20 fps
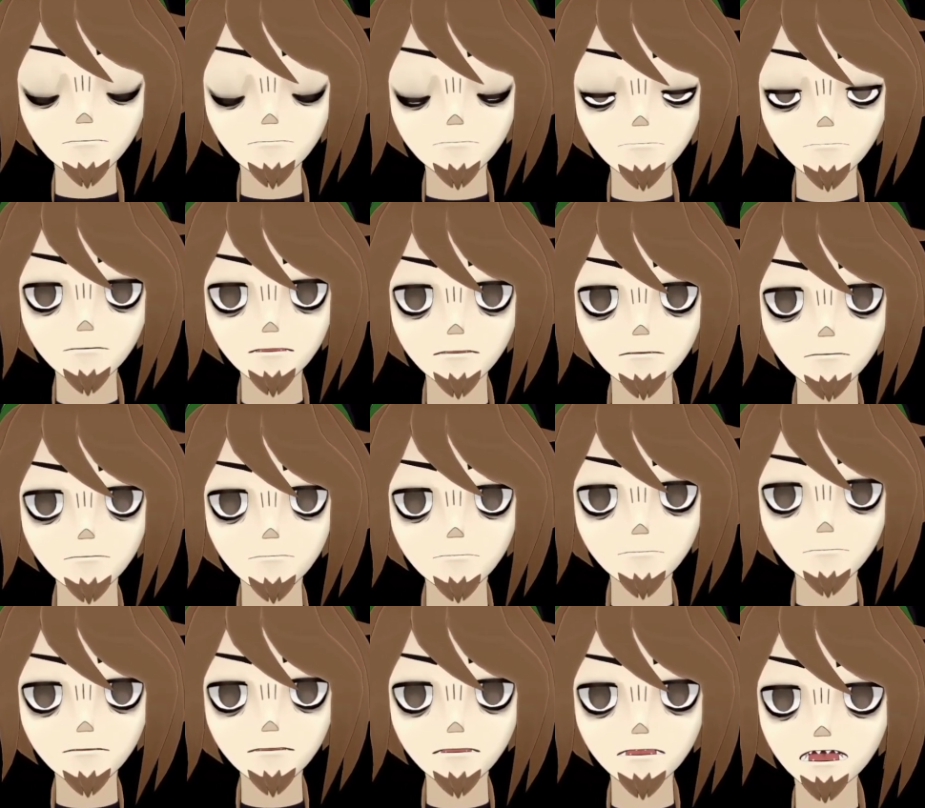If I
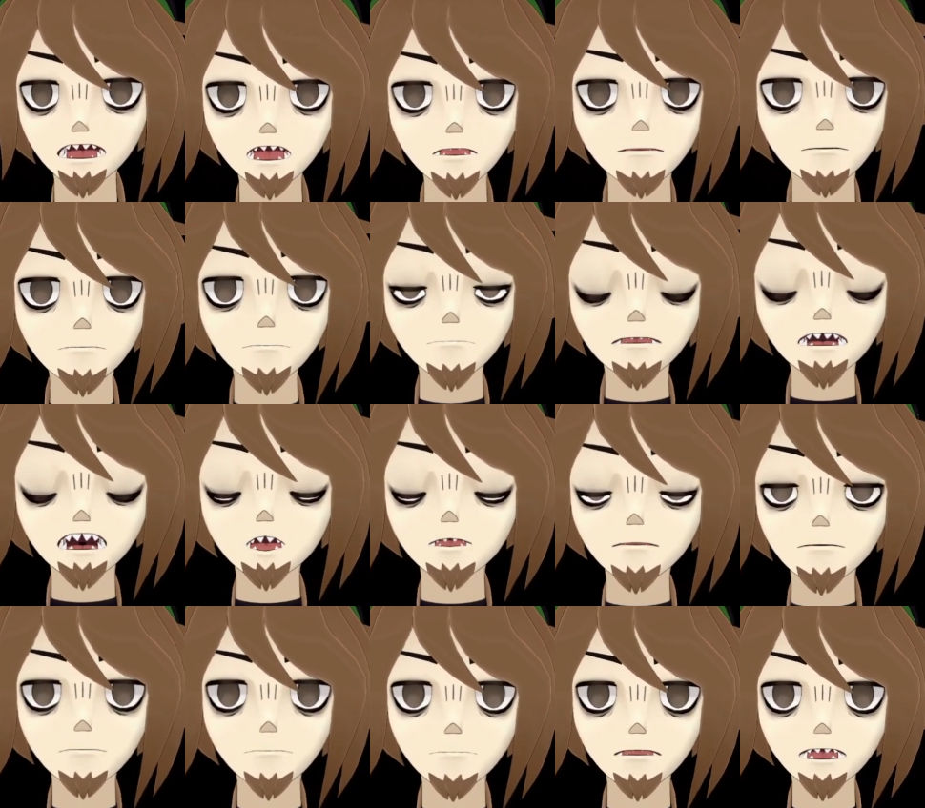am ever
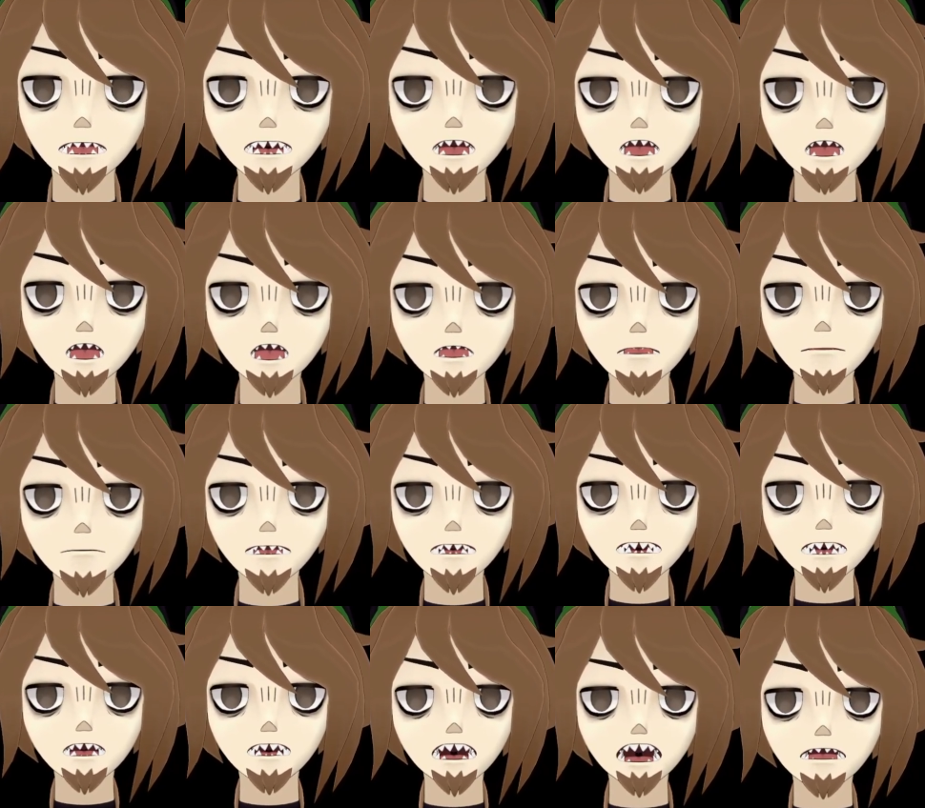quitting them and they're
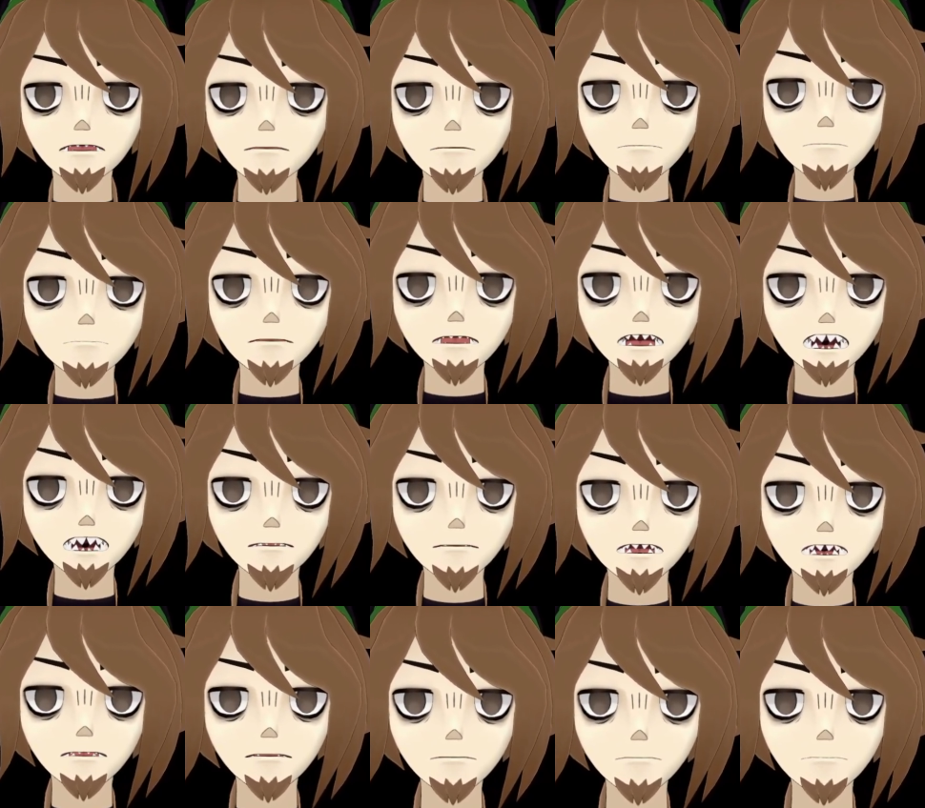not finished,
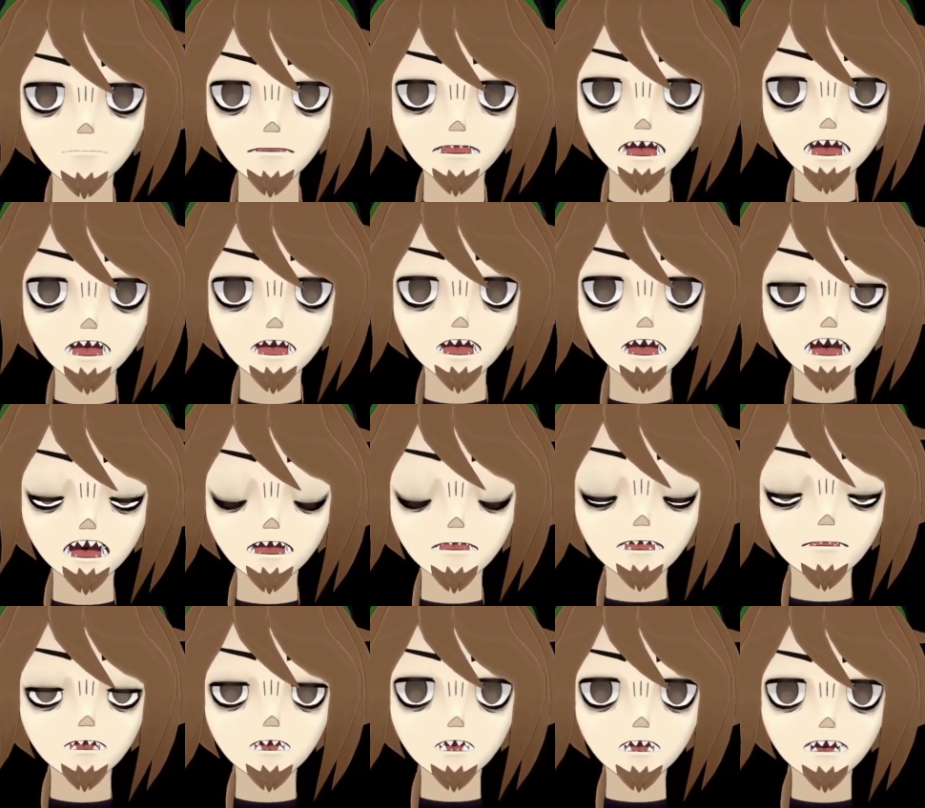
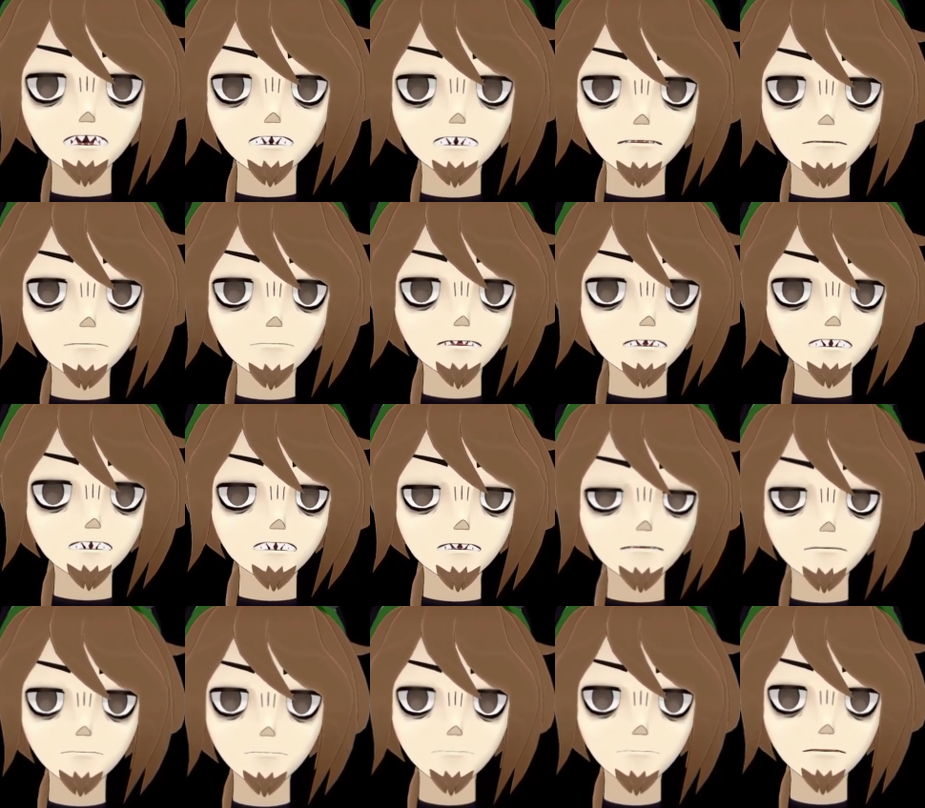there's so
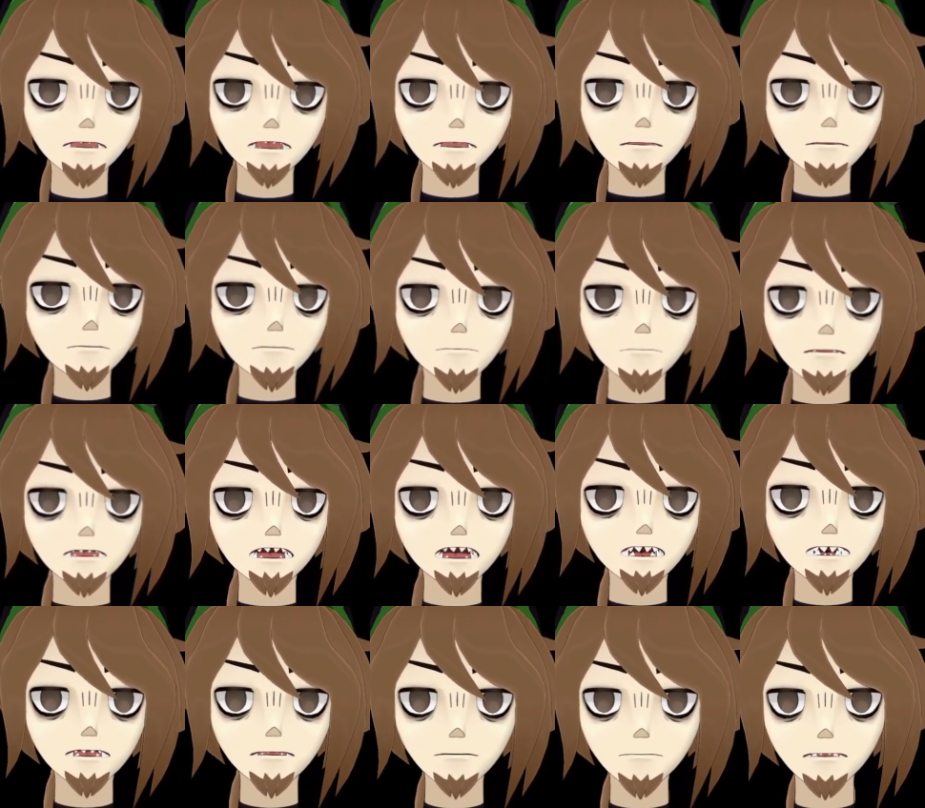many bigger
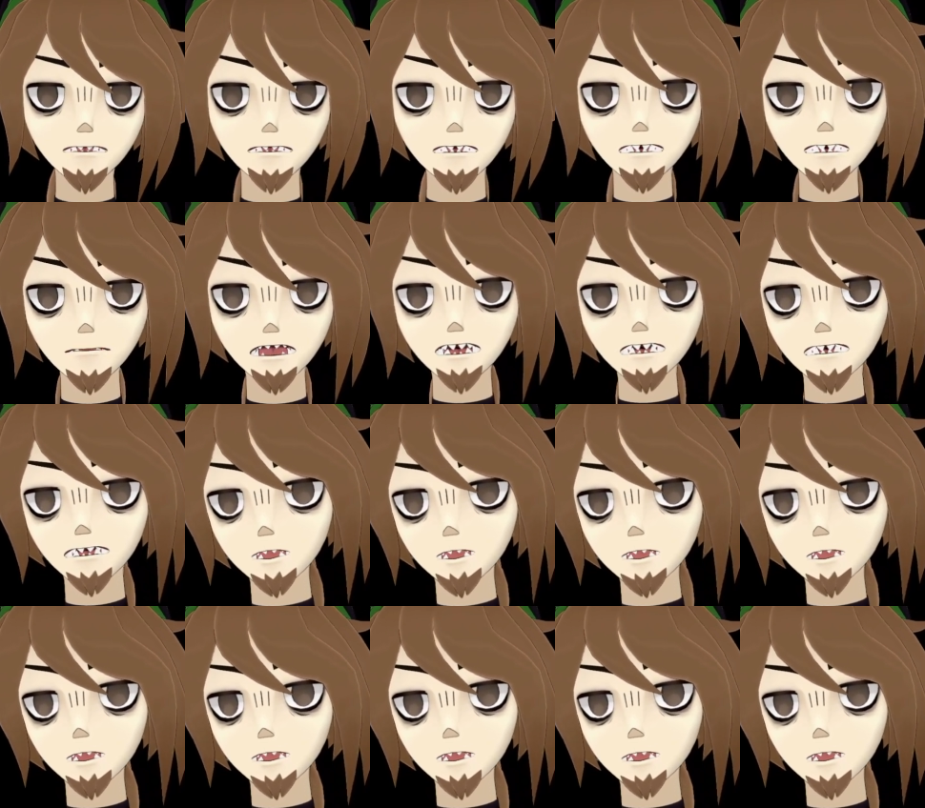reasons as to